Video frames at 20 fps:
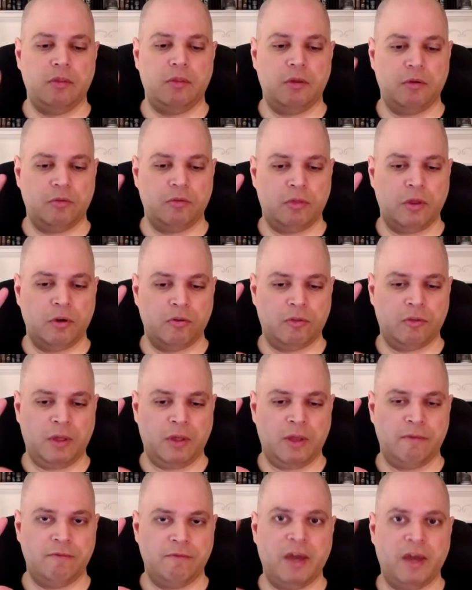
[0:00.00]
there's
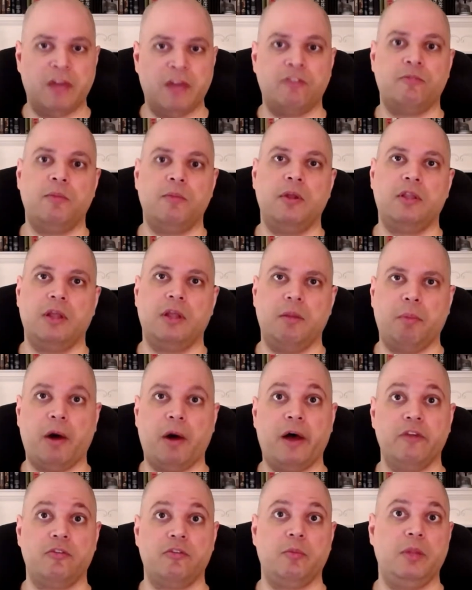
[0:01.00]
investment and
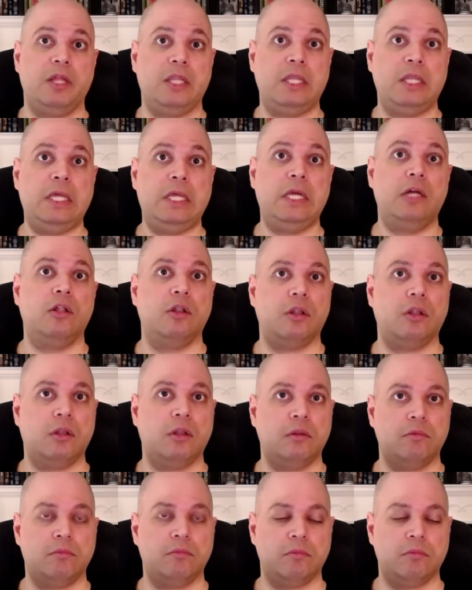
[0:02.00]
possibly legal